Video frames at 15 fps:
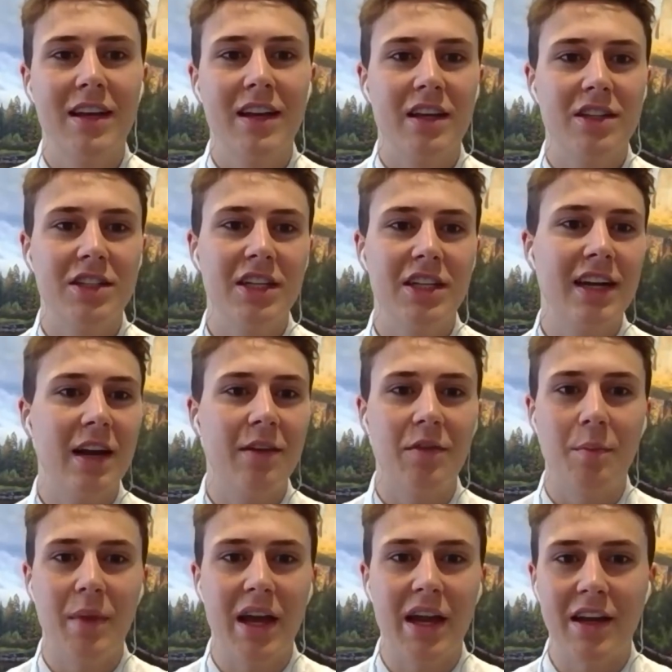She didn't have a
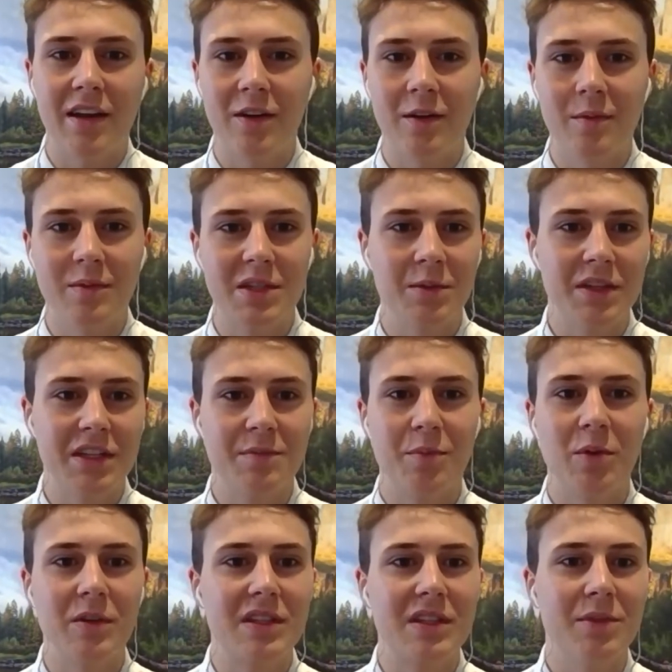man at home, so we just
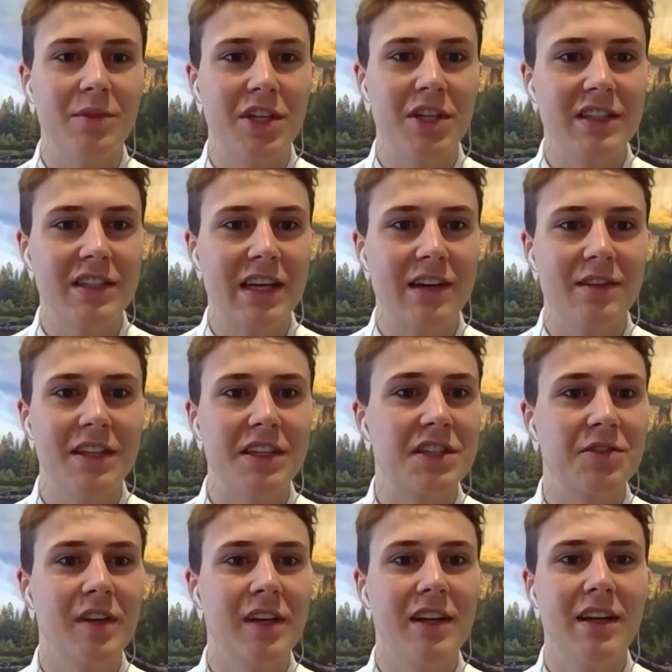pulled some chairs out in the
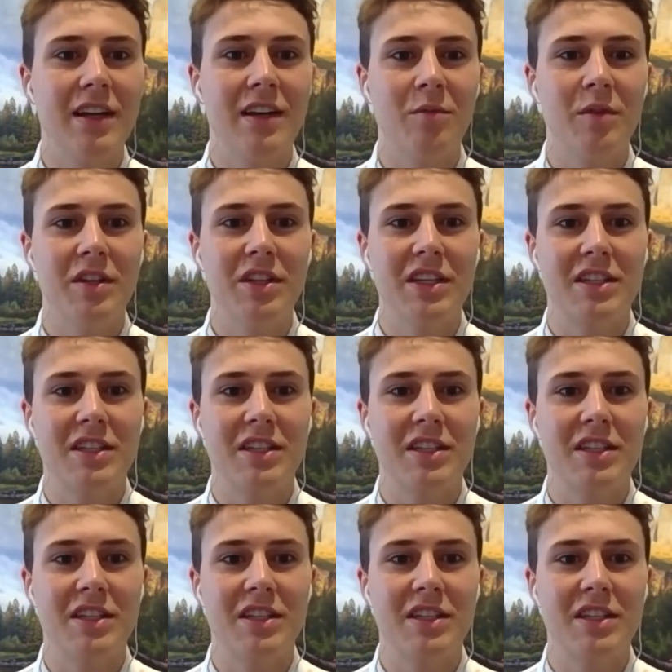street and we just